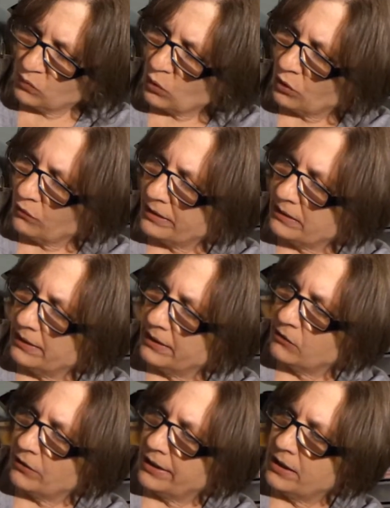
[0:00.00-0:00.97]
dark gray light
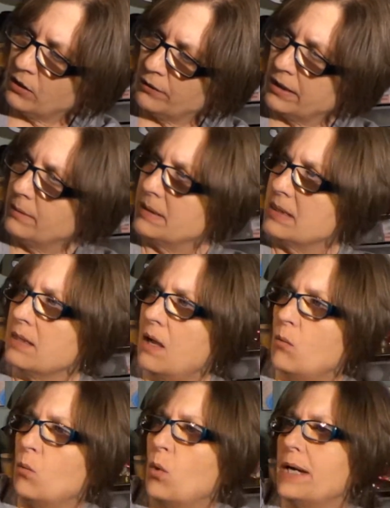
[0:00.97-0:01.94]
gray cream it's
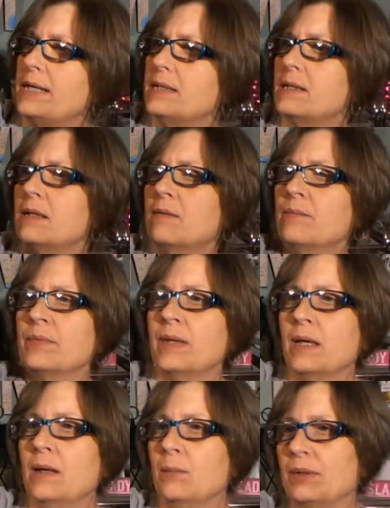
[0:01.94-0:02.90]
not white
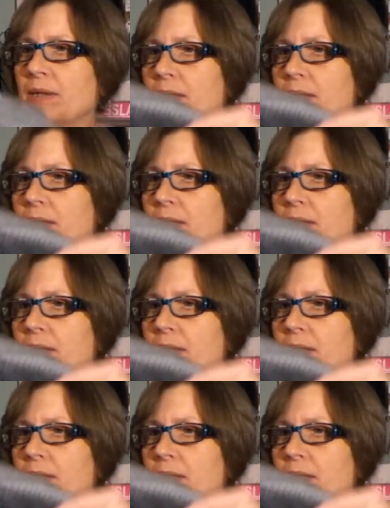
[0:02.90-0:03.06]
but